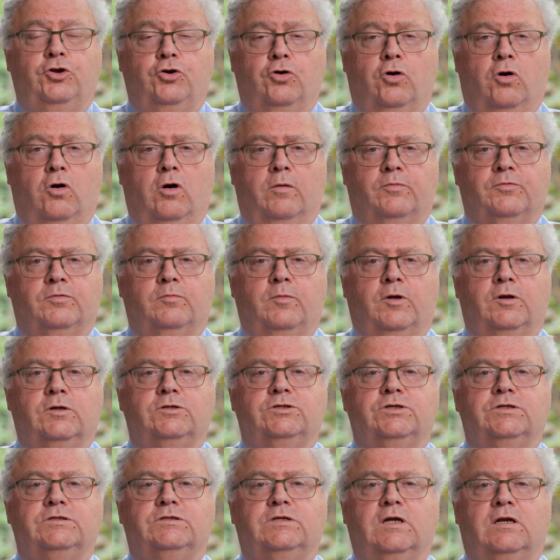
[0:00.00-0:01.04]

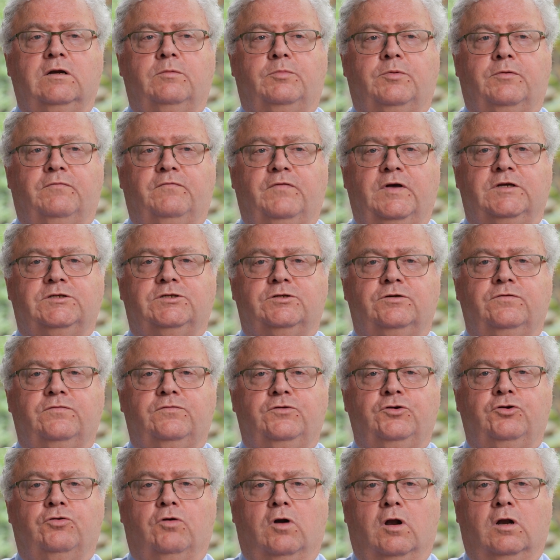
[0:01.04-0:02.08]
neuro-ophthalmologist and a professor
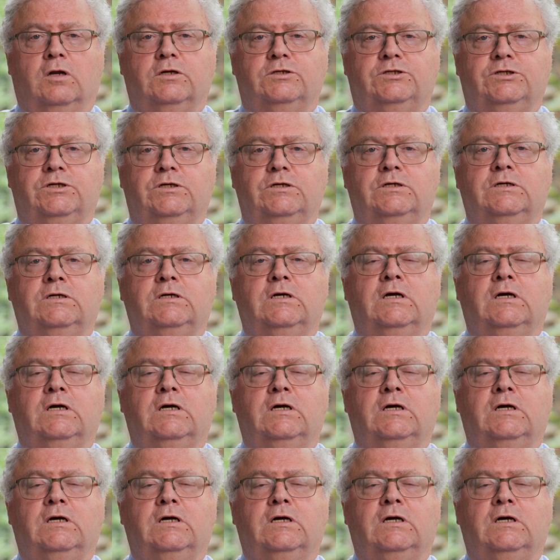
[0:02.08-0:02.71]
of neurology.